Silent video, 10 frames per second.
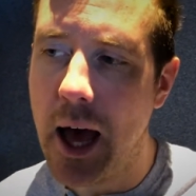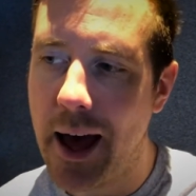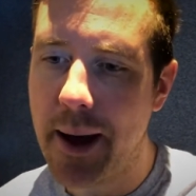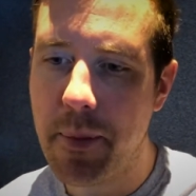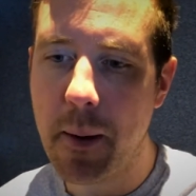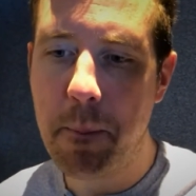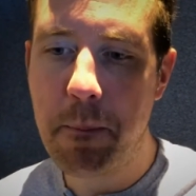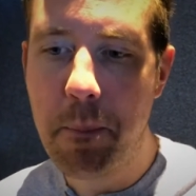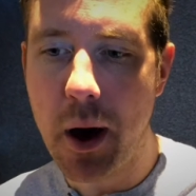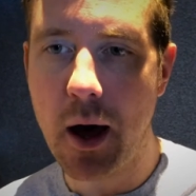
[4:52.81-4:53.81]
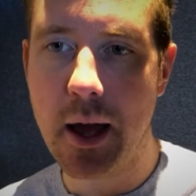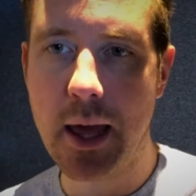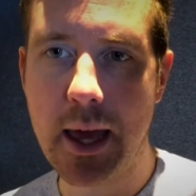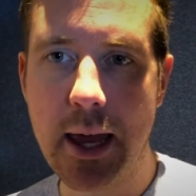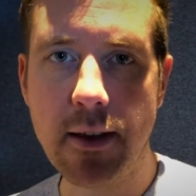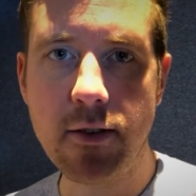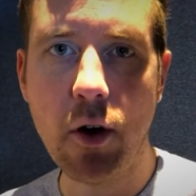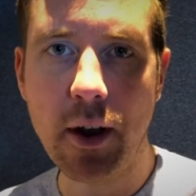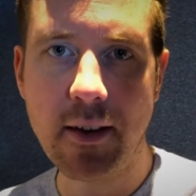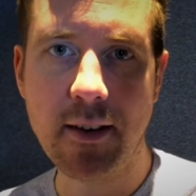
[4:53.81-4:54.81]
But it's
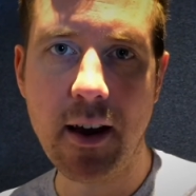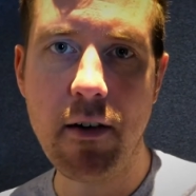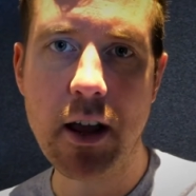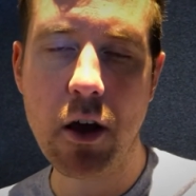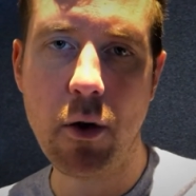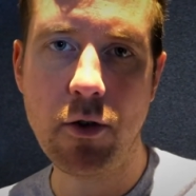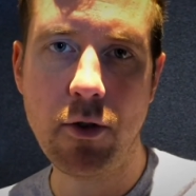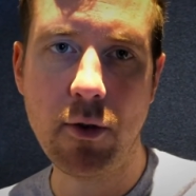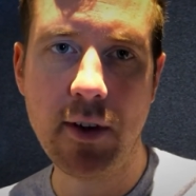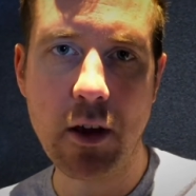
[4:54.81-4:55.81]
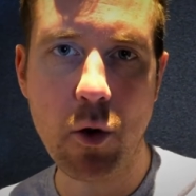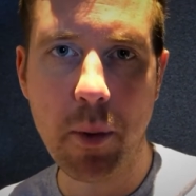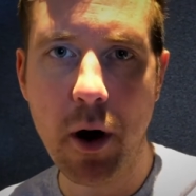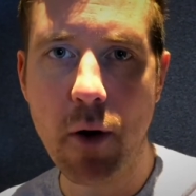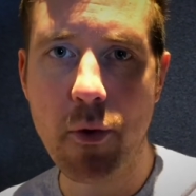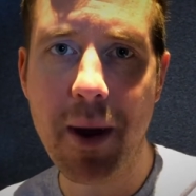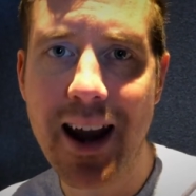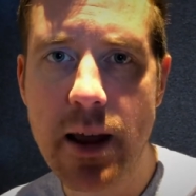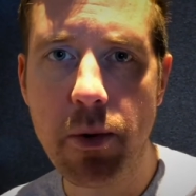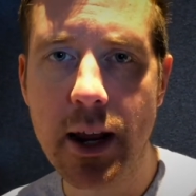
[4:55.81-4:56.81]
not necessarily going to set you apart from
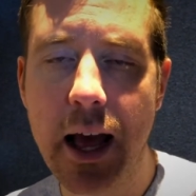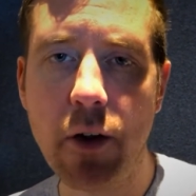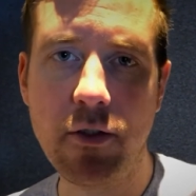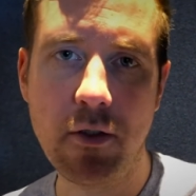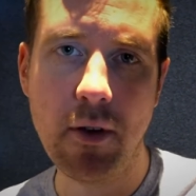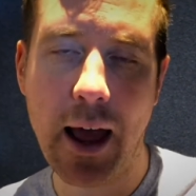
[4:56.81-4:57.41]
anybody else